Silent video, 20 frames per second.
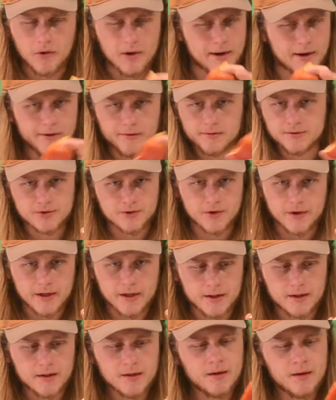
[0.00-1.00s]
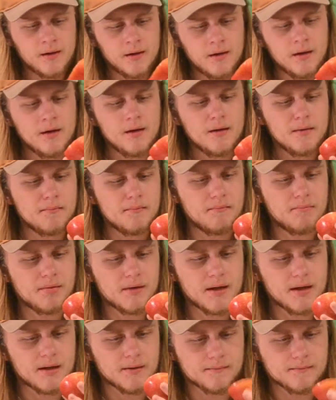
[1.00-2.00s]
I don't drink,
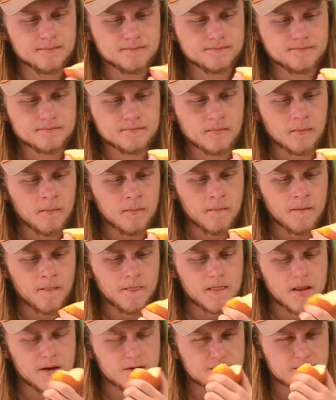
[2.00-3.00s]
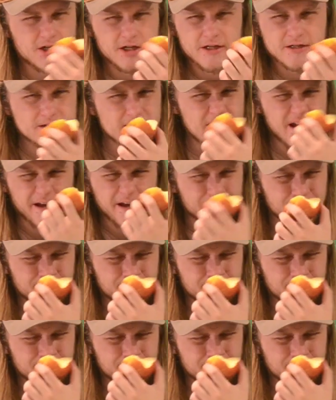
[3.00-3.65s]
but there's just like